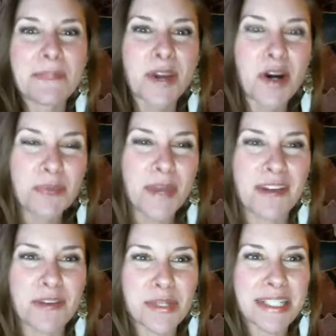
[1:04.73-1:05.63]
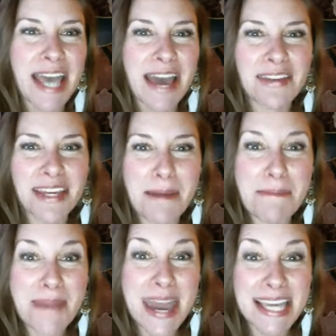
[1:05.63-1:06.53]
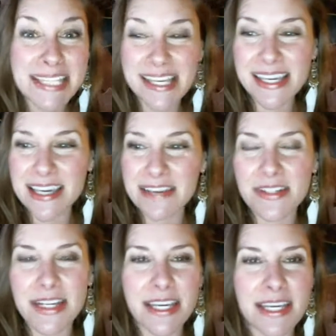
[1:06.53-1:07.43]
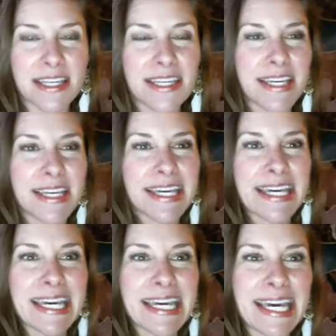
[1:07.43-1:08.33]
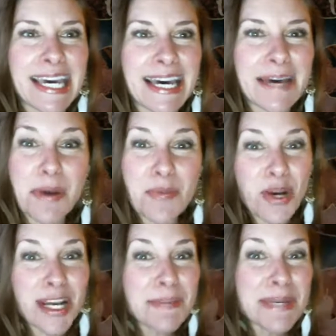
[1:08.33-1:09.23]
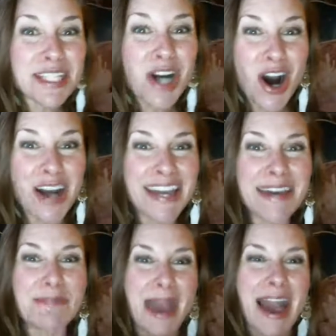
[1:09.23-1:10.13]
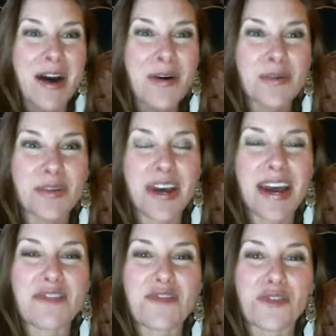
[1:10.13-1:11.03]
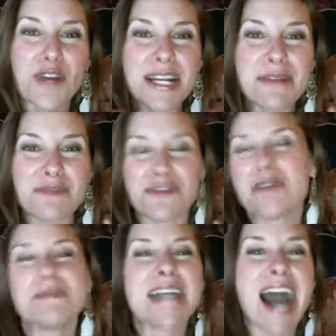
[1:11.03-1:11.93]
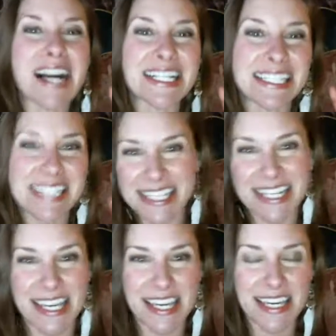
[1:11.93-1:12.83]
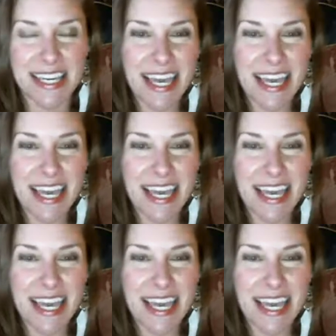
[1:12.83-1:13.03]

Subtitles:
Hope that everyone is having an amazing evening. And we're going to be talking about freedom from toxicity